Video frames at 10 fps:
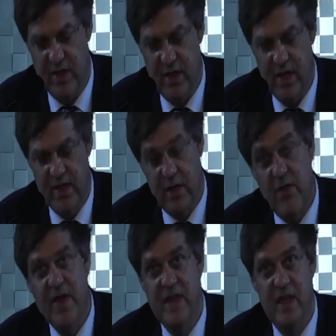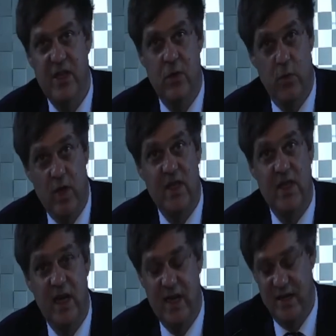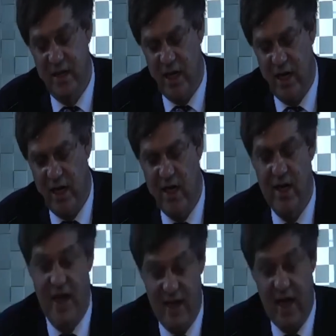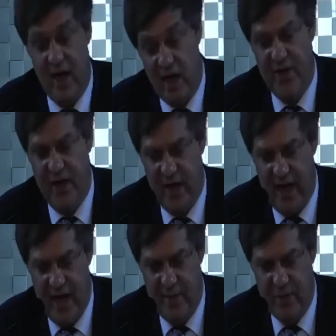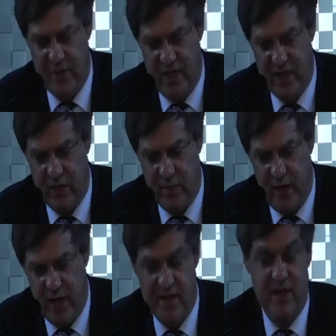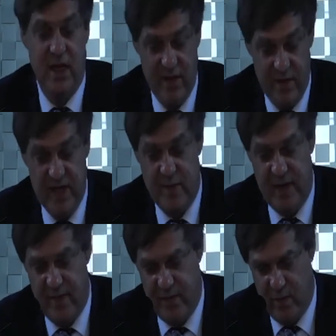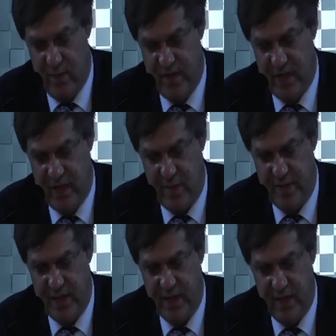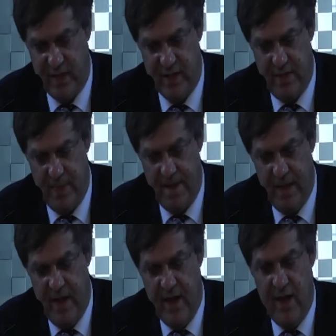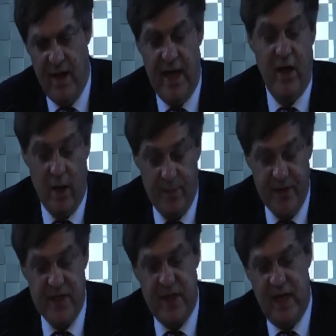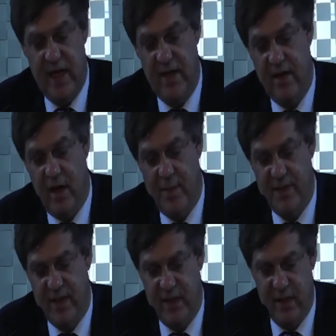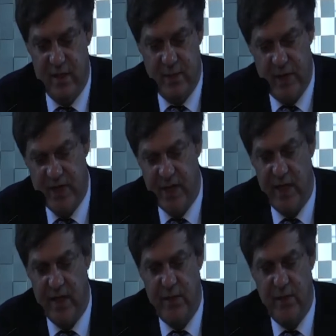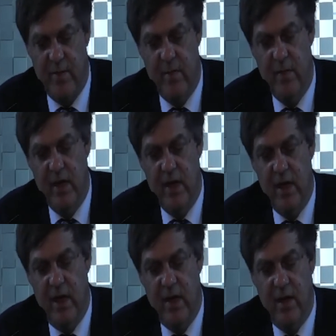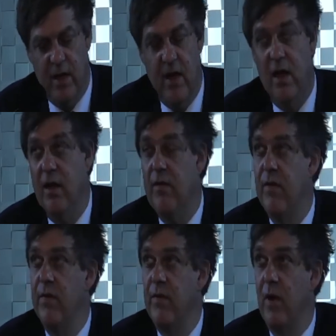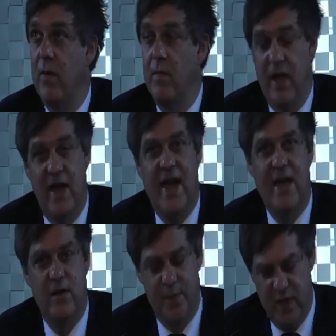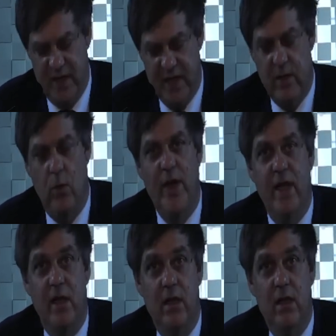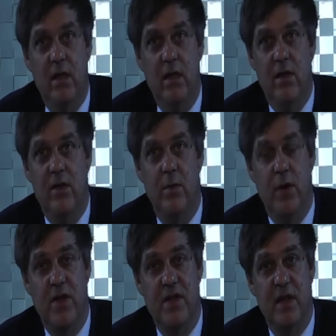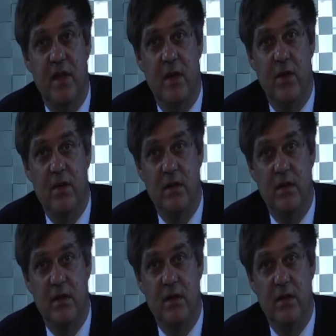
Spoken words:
So this issue, what kind are and are there any procedural bars? These may form such obstacles. And obviously, obstacles may result from a lack of political will to prosecute